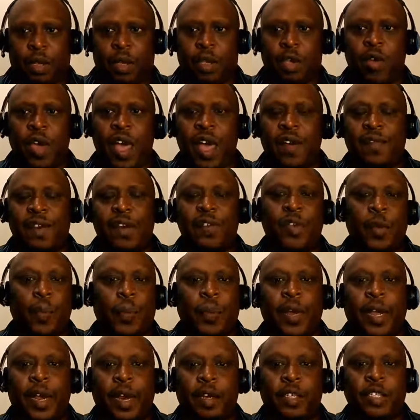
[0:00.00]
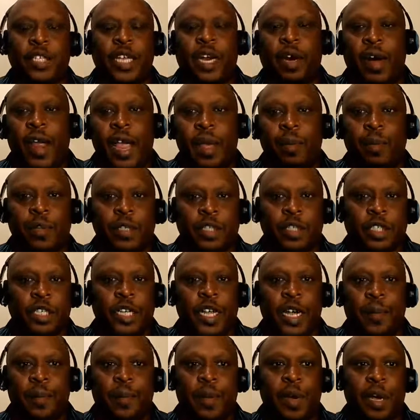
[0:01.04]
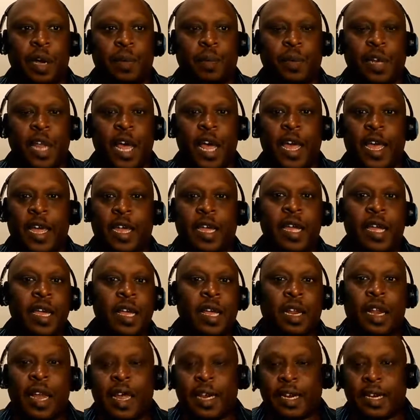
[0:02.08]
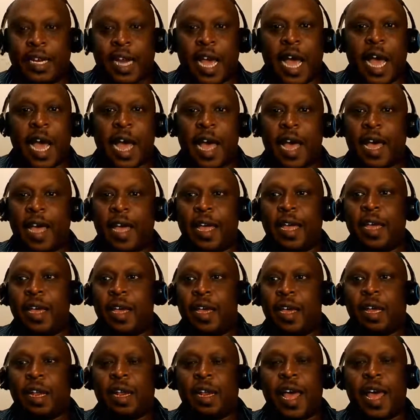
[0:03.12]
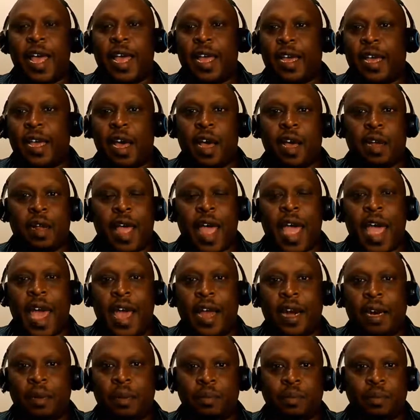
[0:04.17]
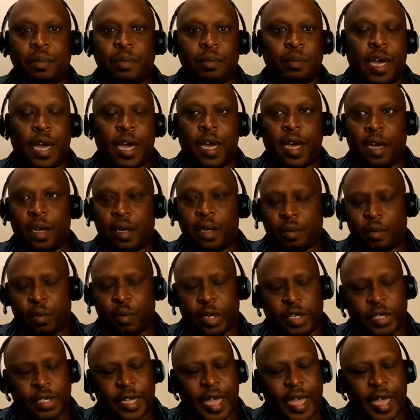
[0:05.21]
you have other players that are able to step up like Die, like Adam what is